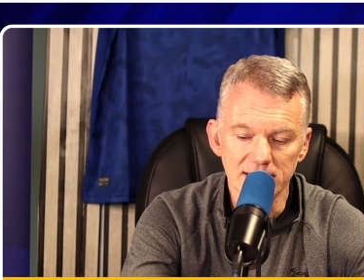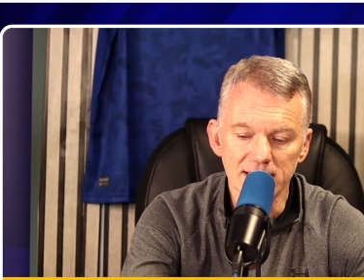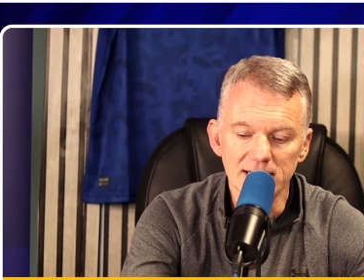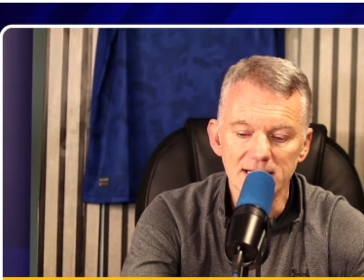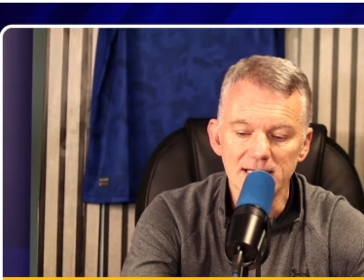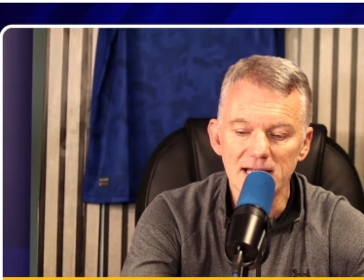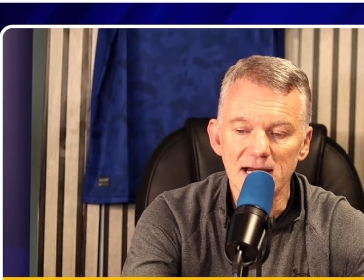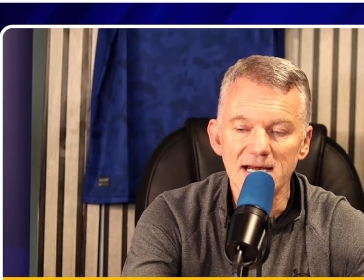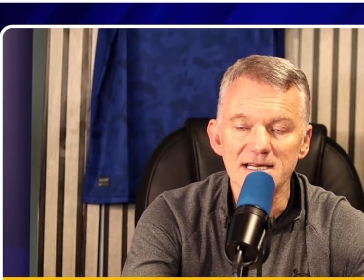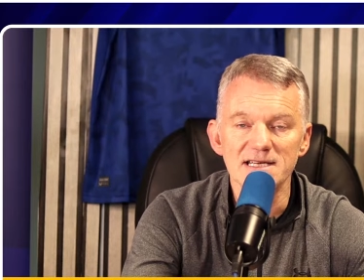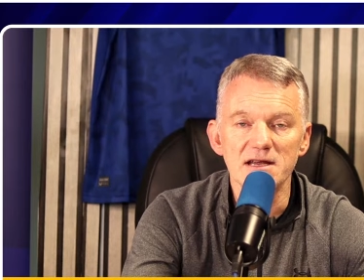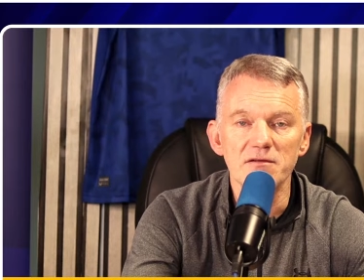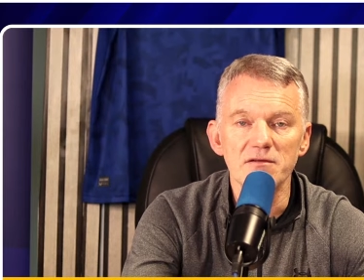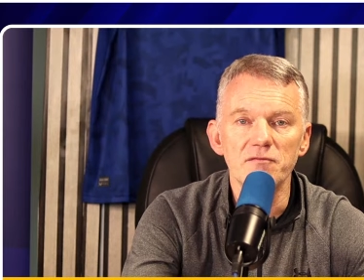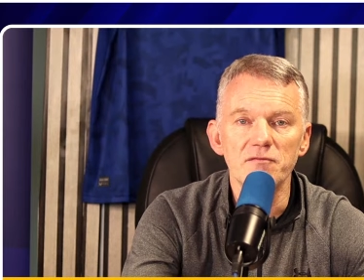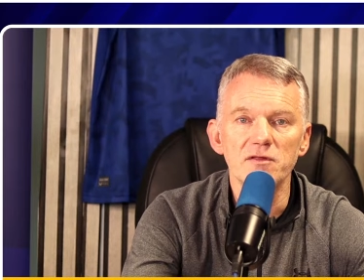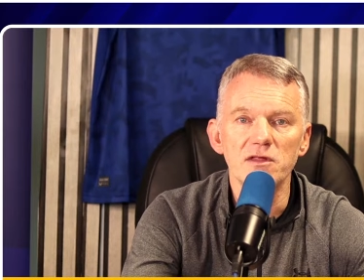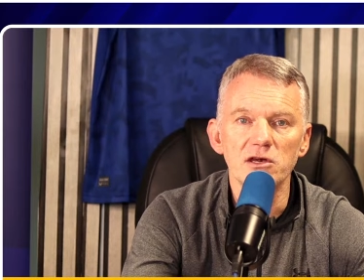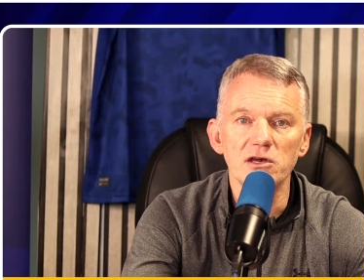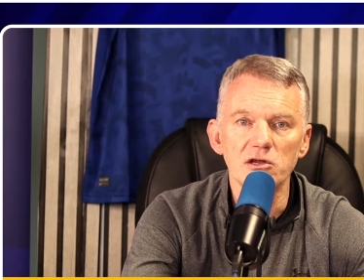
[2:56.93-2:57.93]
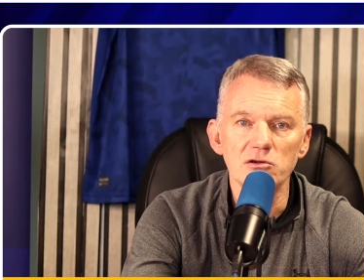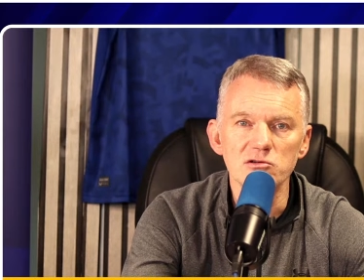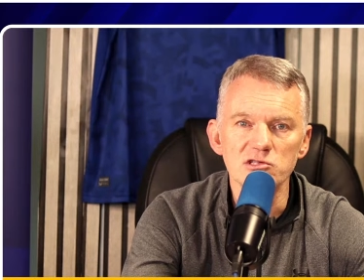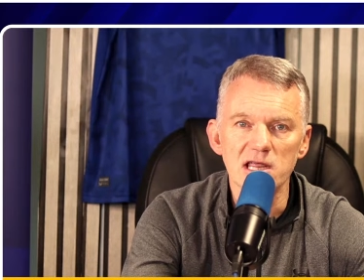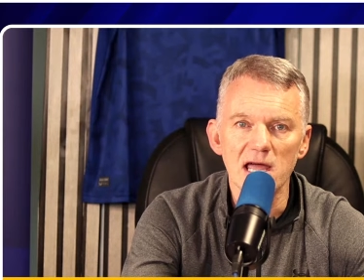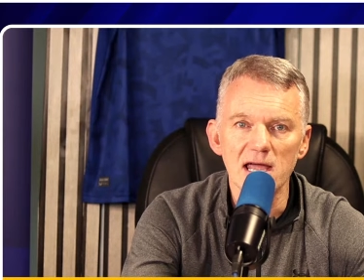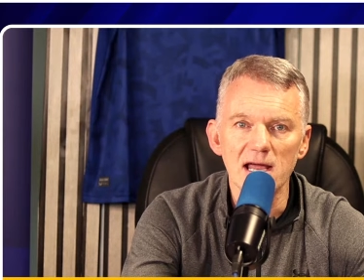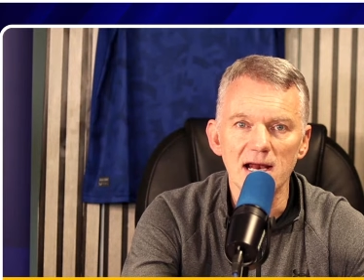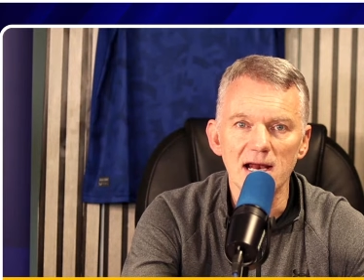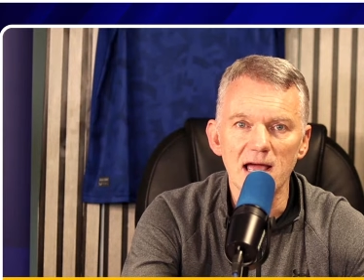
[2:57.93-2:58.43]
That is it for the News
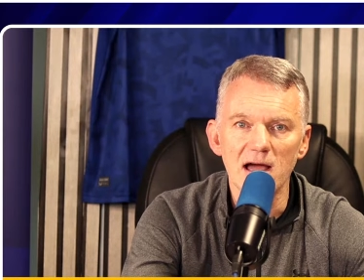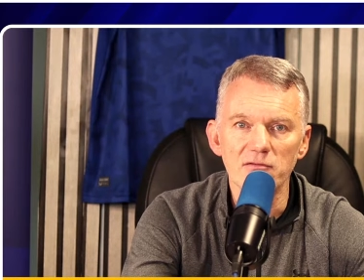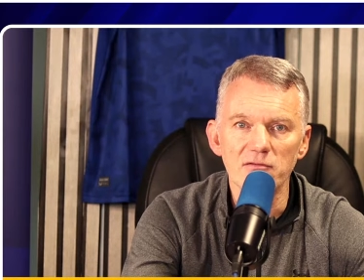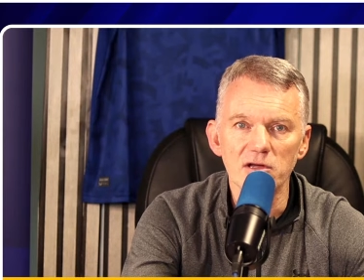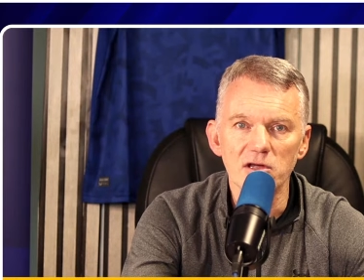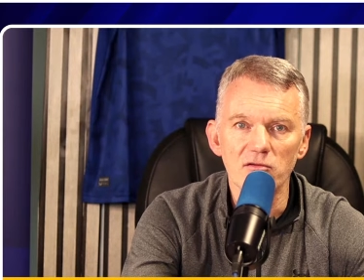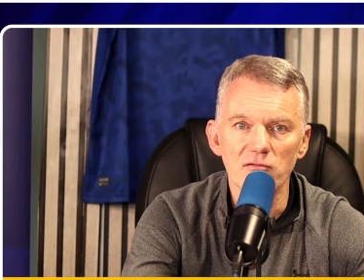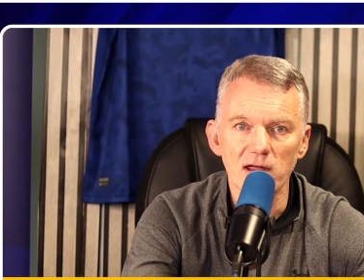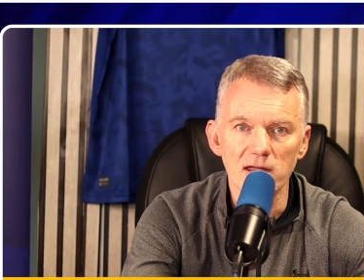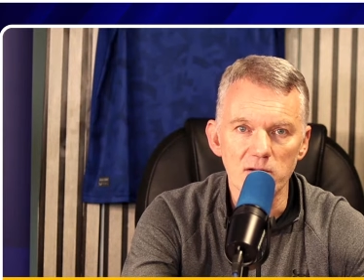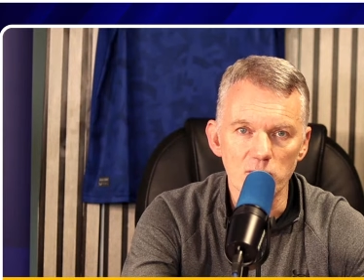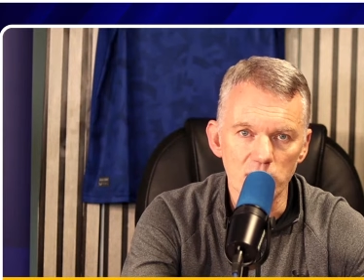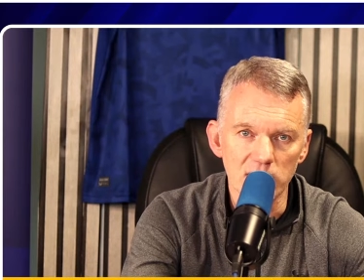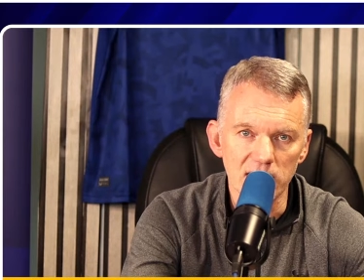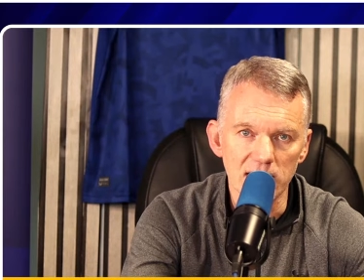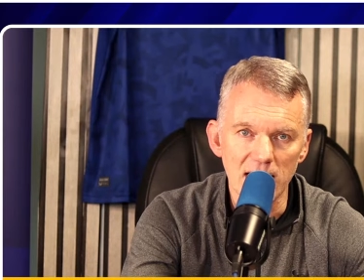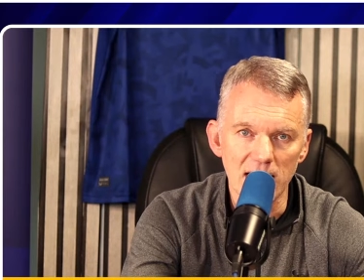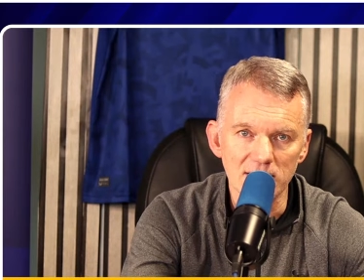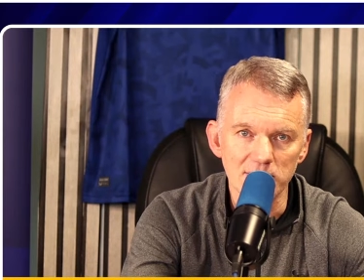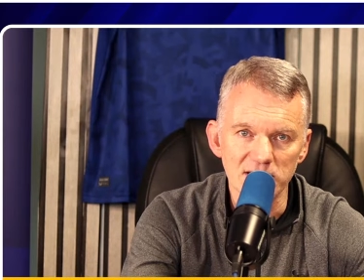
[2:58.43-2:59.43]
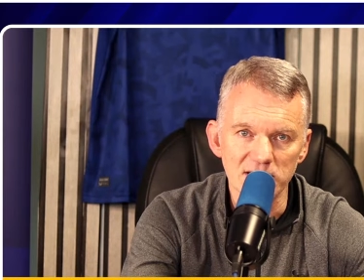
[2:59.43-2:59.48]
Daily. Have a great weekend.